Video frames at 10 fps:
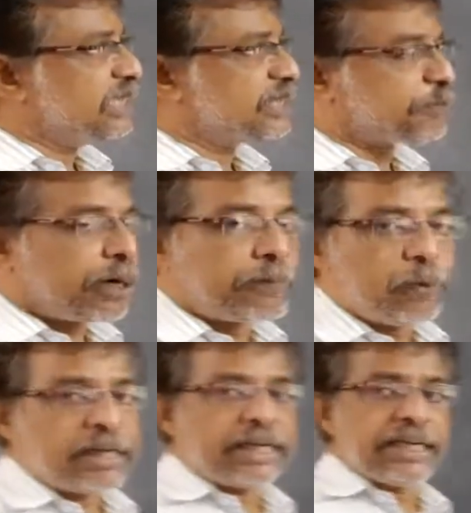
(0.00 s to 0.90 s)

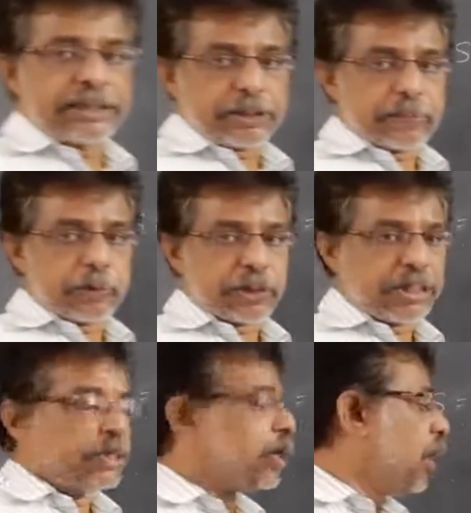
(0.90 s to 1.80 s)
probability distribution.
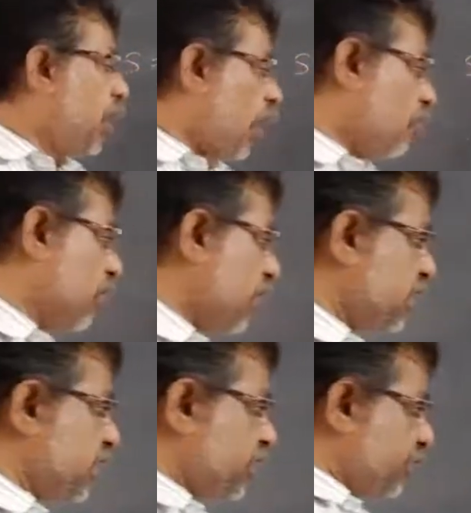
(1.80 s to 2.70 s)
How can I
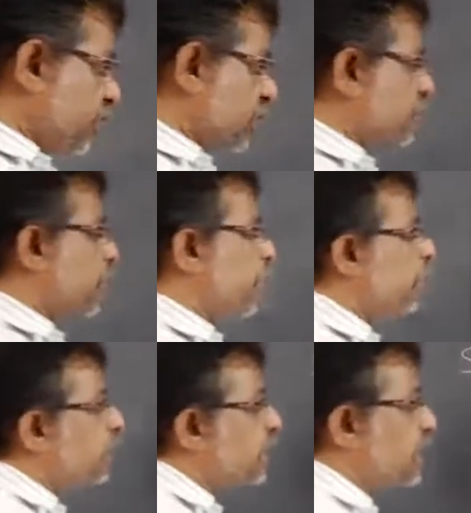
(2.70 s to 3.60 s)
distribute this
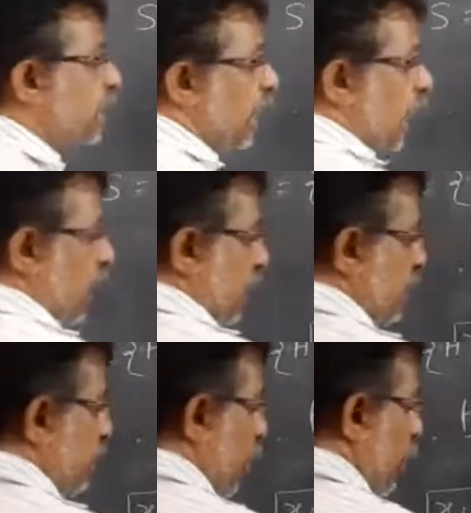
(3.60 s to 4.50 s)
probability?
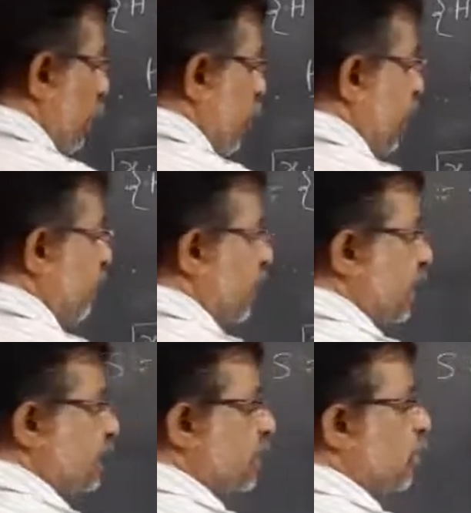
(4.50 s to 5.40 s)
The probability of
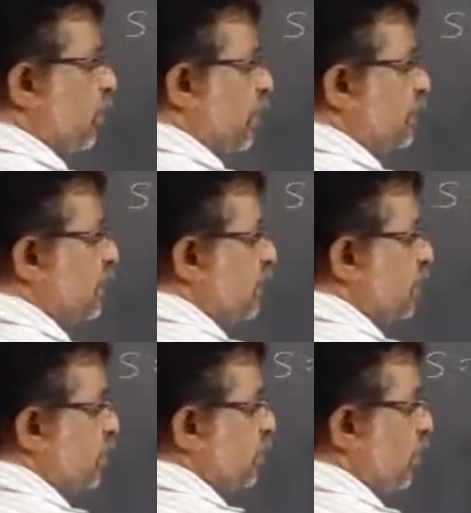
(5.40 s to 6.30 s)
getting 0 heads is
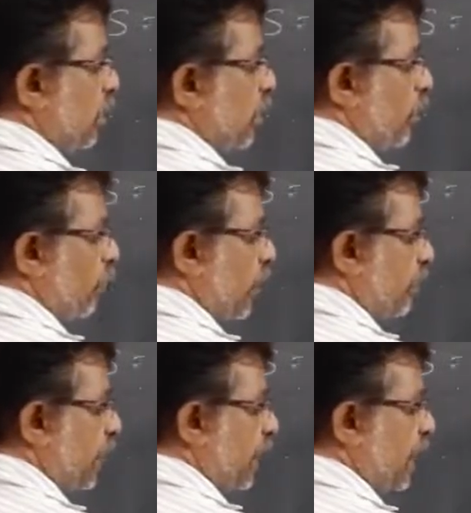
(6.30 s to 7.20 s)
1
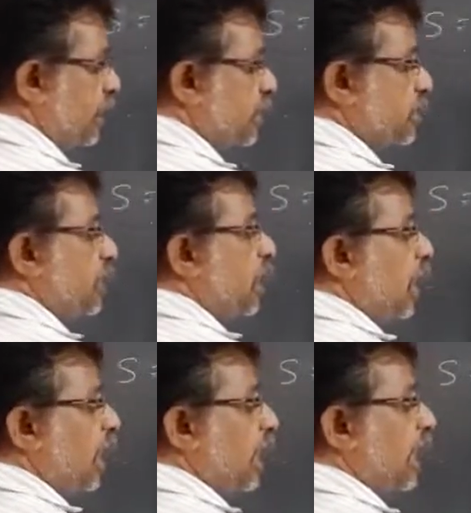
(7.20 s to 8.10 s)
by 8.
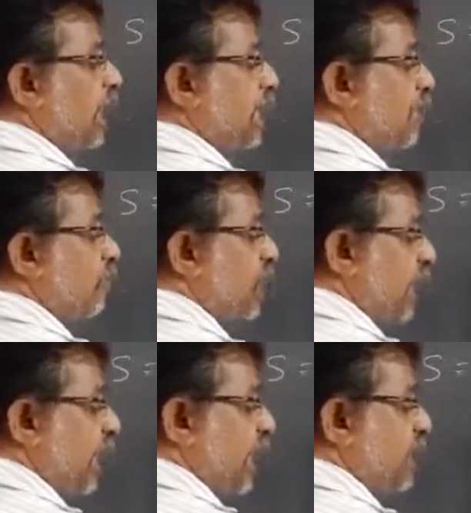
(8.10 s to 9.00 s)
Getting 1
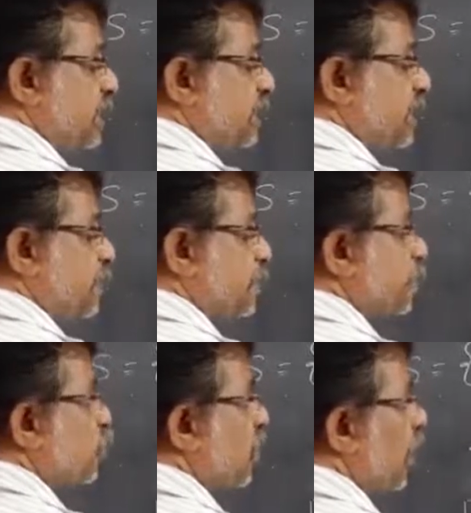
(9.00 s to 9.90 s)
head is
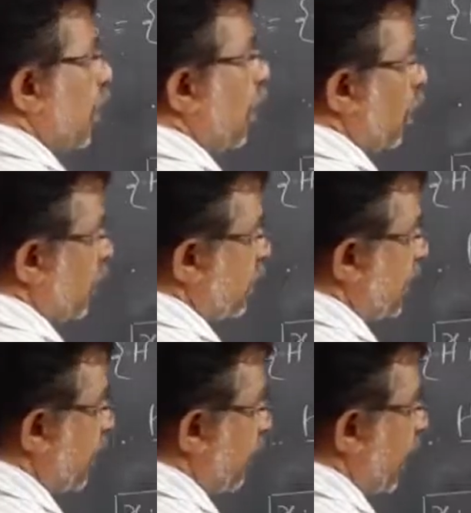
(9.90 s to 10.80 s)

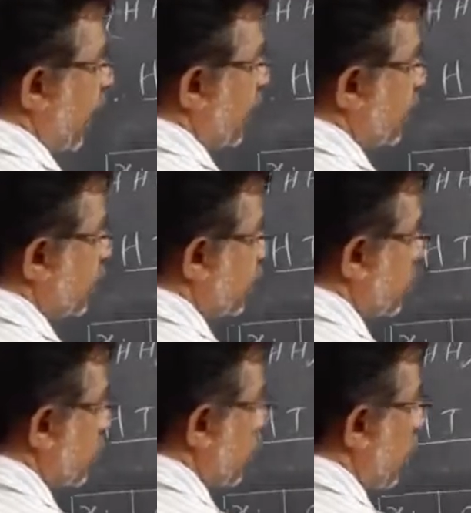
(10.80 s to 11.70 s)
3 by 8.
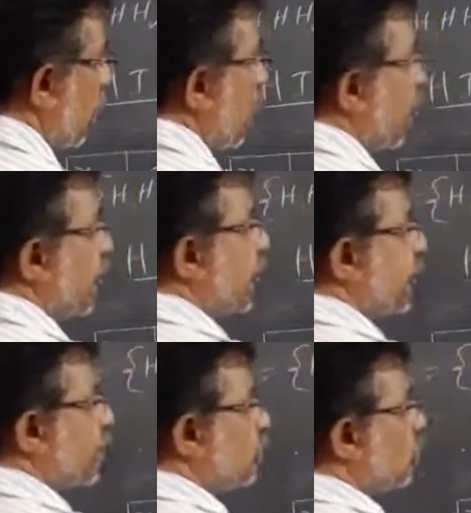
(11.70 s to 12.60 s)

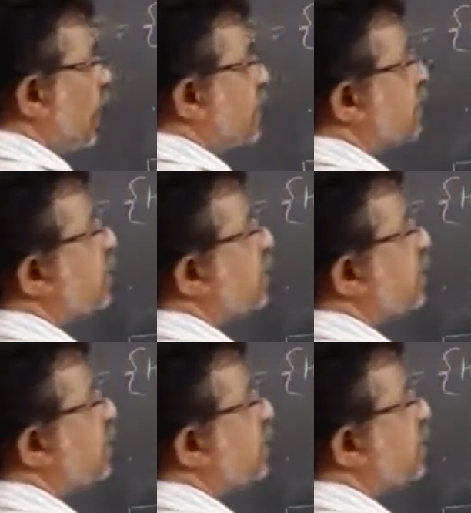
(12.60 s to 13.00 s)
Getting 2 heads